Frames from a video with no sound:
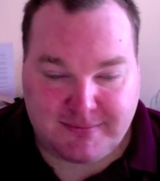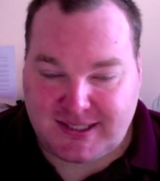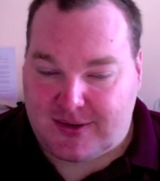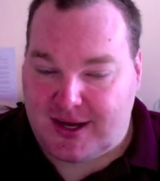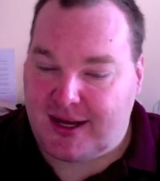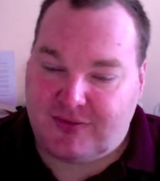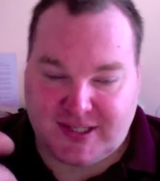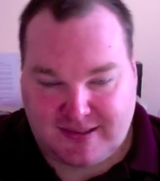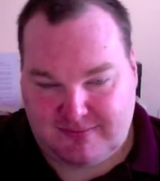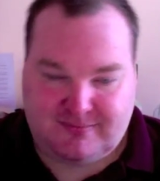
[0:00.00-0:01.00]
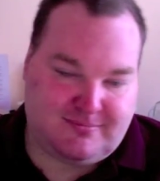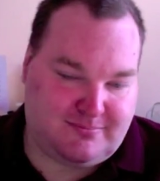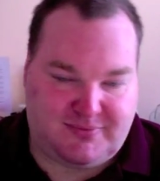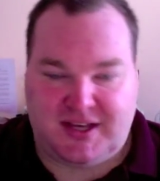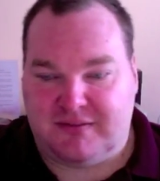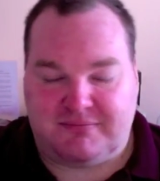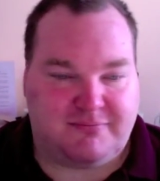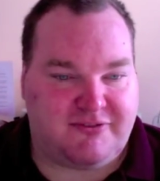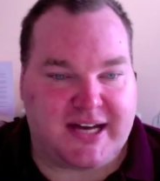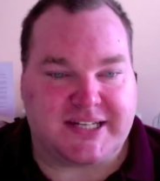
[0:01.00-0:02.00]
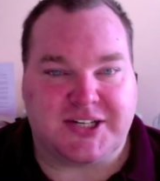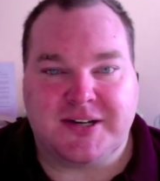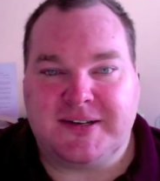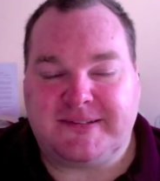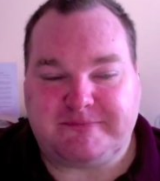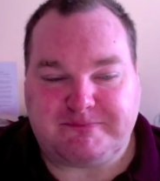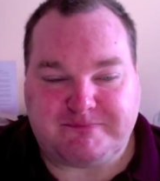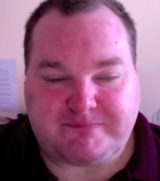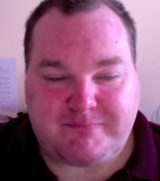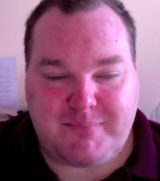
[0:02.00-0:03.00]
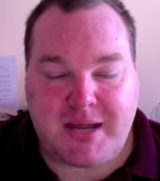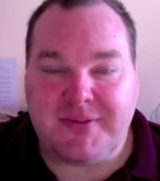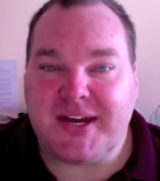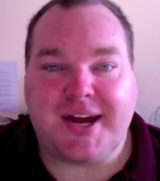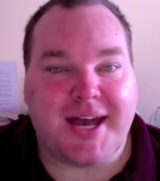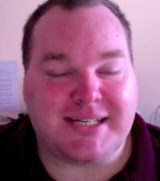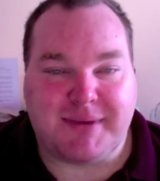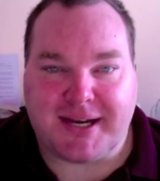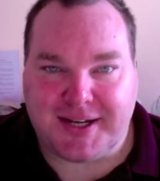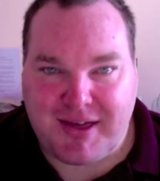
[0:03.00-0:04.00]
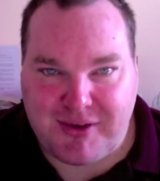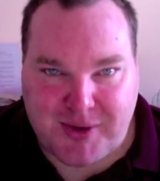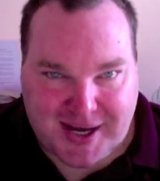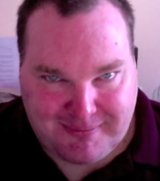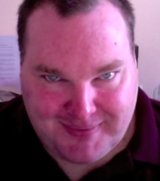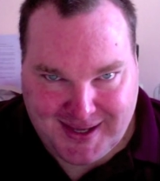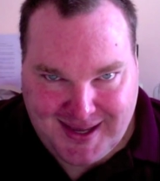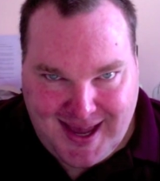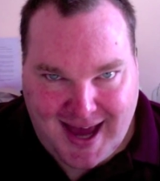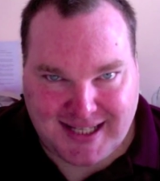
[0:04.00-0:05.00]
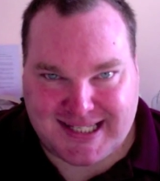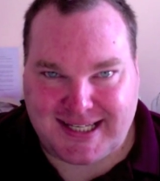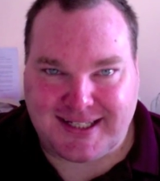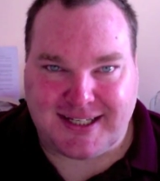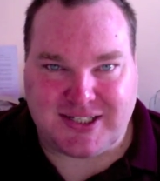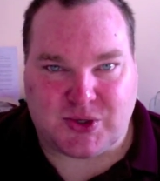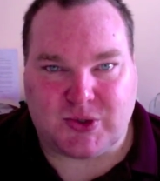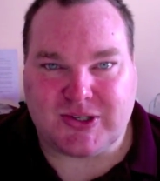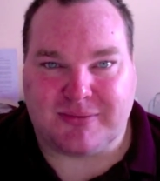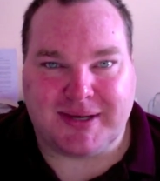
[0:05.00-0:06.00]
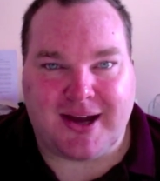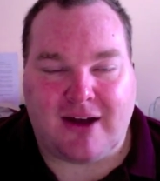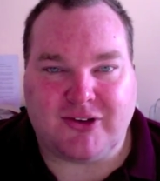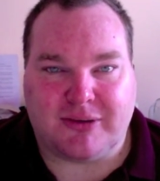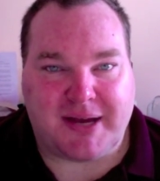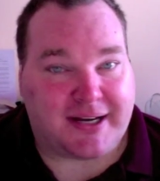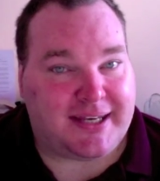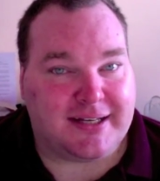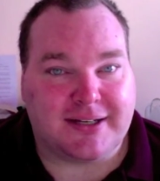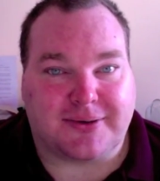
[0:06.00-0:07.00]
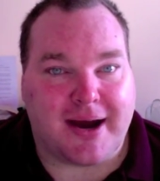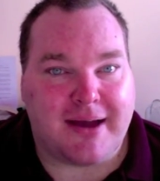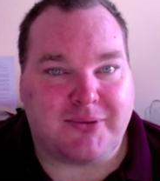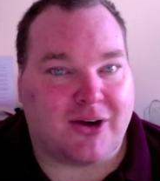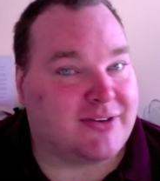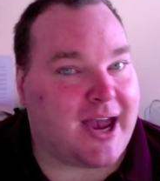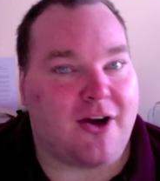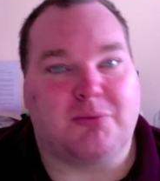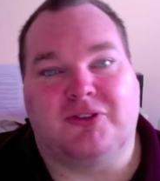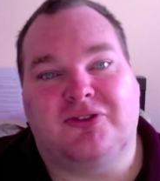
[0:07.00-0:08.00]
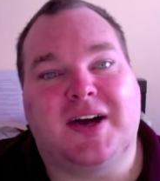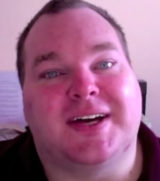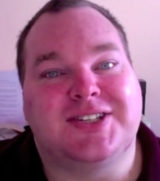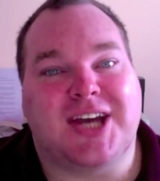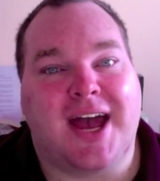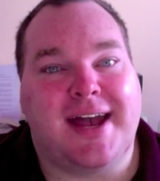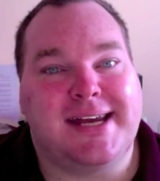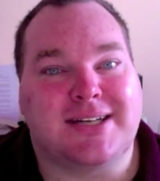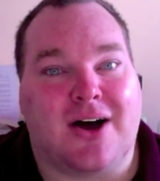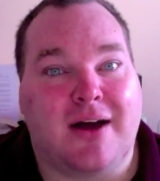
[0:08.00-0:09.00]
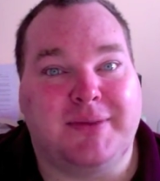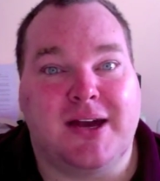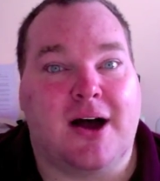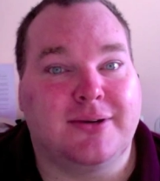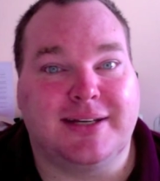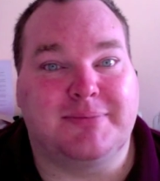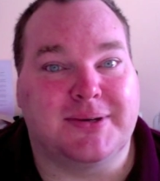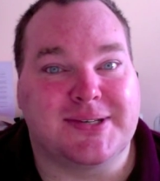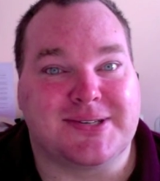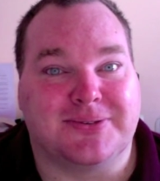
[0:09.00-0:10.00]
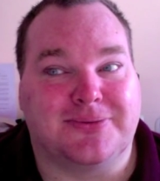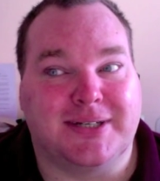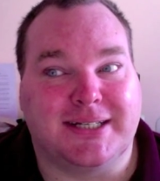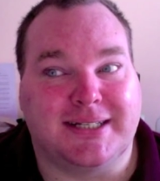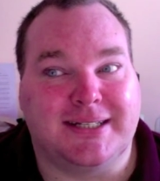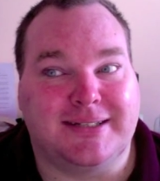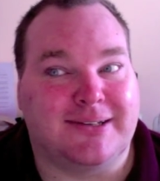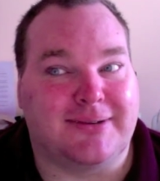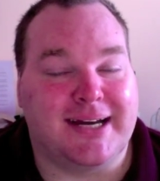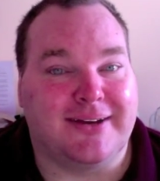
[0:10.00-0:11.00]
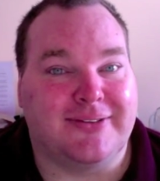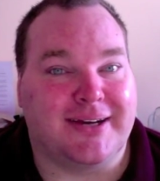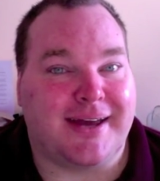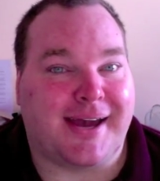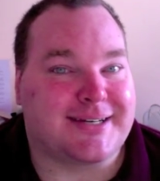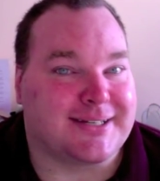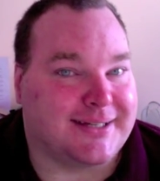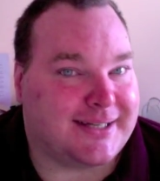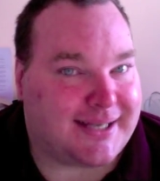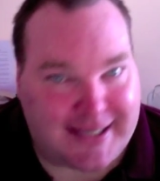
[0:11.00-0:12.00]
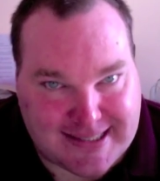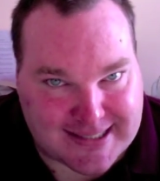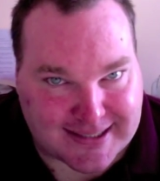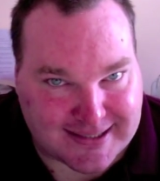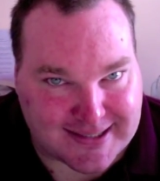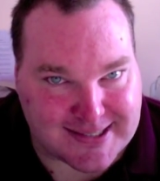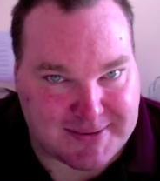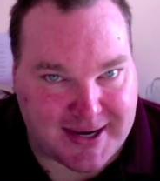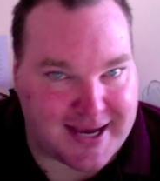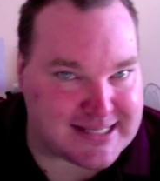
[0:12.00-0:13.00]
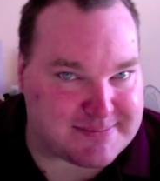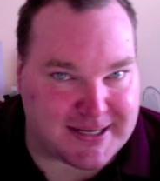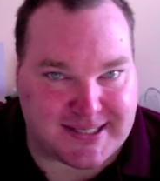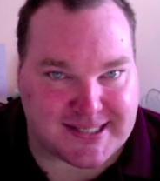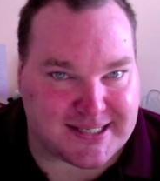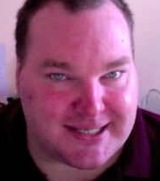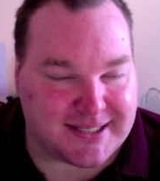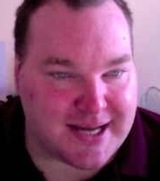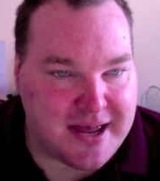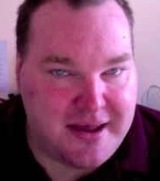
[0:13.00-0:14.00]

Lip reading: So I had this thing of fudge, and then I had to make another one, and it suddenly dawned on me I've got about 1 kilogram of caramel fudge, and I'm the only person really around that actually eats it, because my housemate doesn't eat it,